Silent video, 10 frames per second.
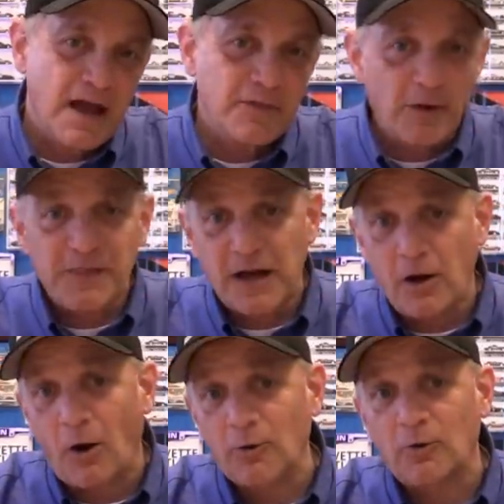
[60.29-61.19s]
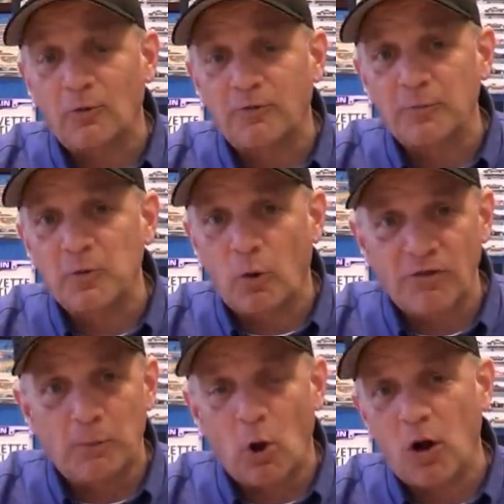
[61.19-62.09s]
I thought that article from
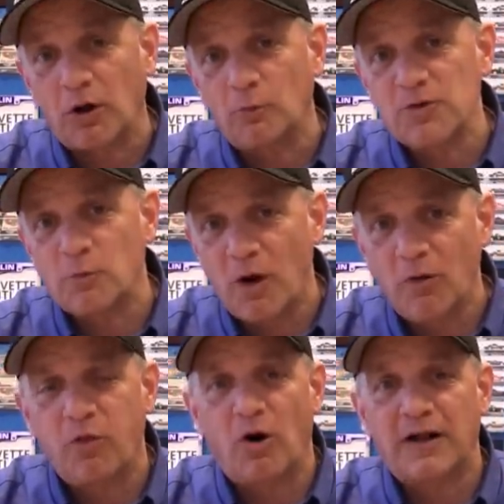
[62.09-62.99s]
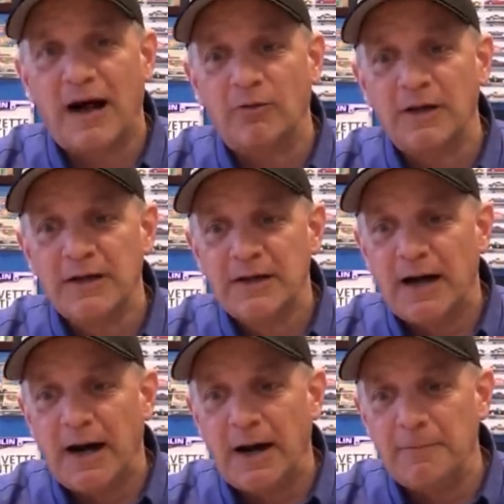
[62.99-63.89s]
Corvette Blogger was well thought out.
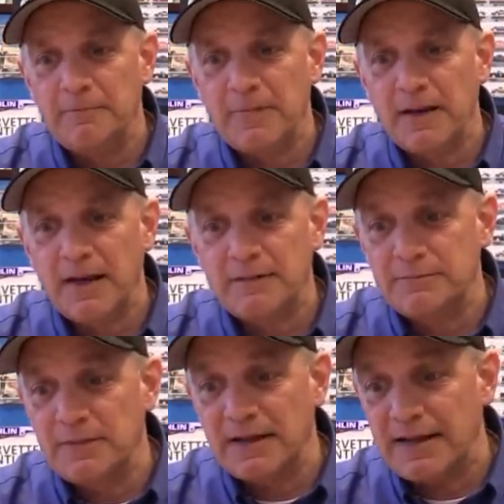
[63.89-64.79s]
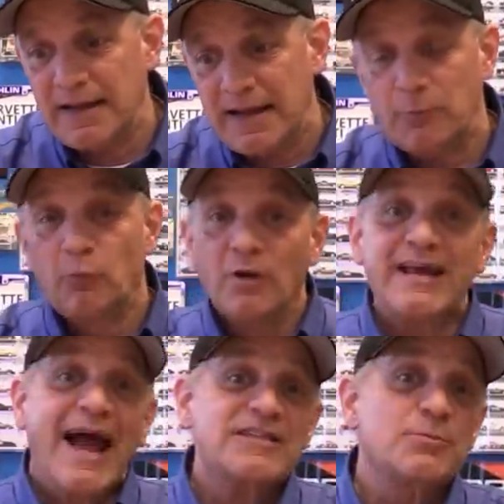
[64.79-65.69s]
And it
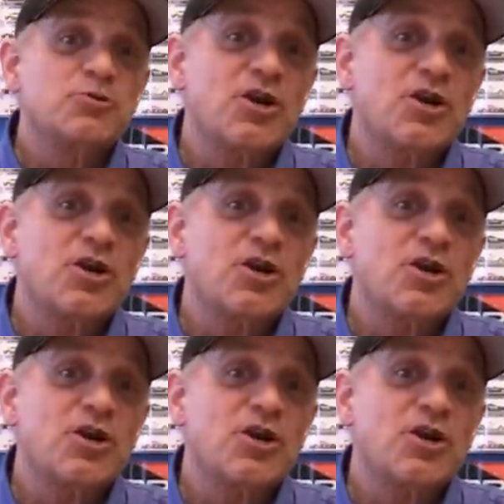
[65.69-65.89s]
really had some